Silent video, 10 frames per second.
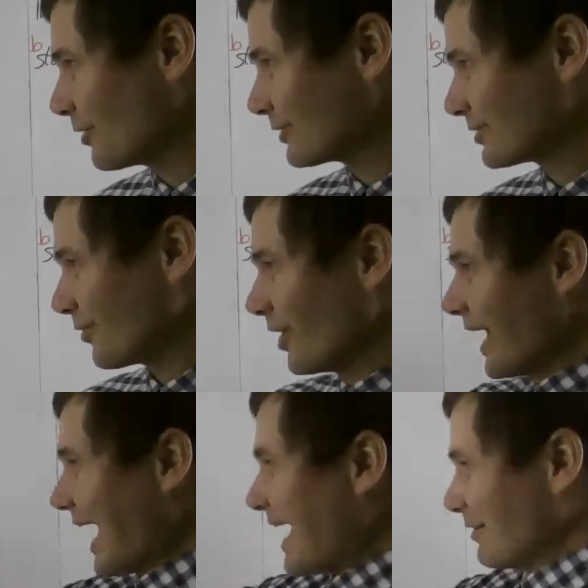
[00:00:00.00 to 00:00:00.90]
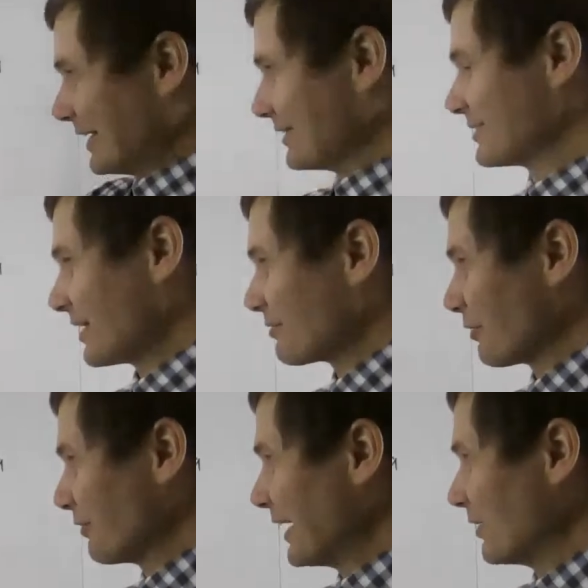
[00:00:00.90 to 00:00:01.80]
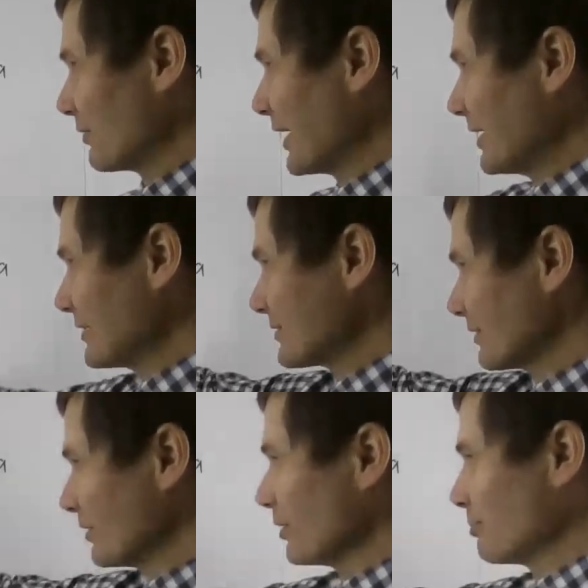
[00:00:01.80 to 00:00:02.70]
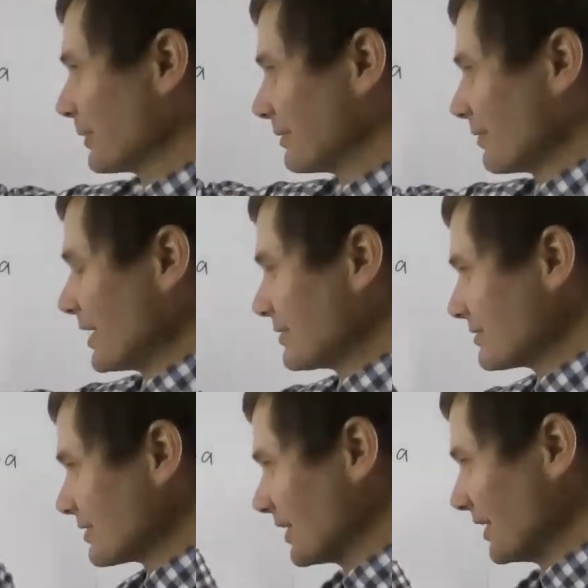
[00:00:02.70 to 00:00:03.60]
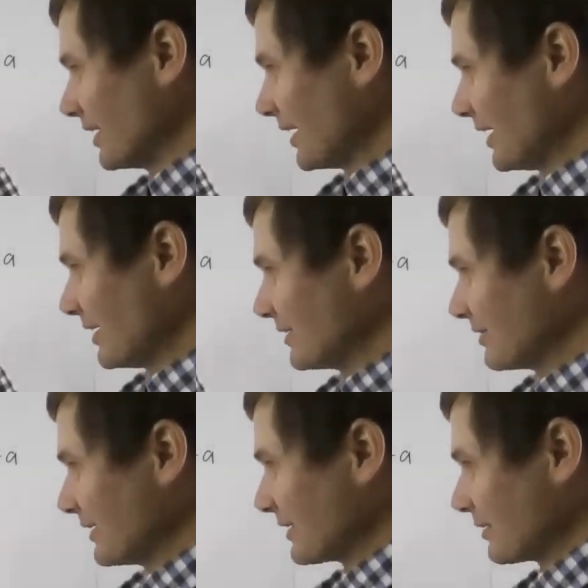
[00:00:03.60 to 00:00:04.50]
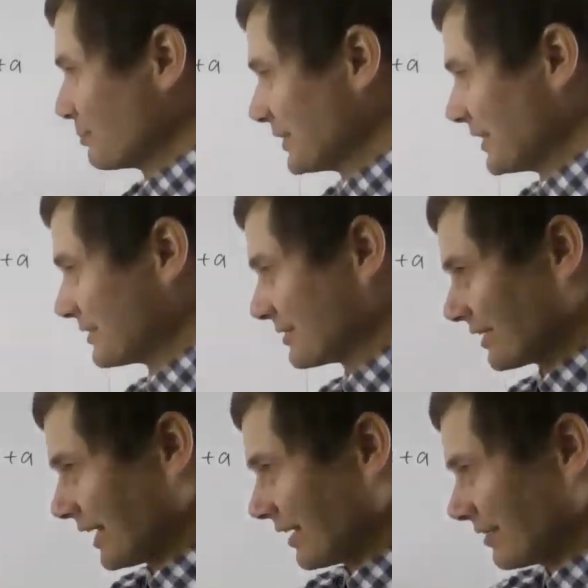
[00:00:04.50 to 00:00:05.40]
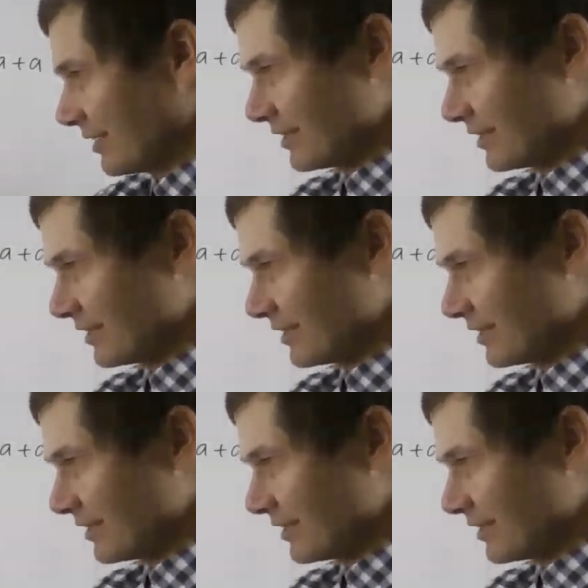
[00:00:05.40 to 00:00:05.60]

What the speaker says: so how can this ever fail, right? It's a loop, it runs and it completes, and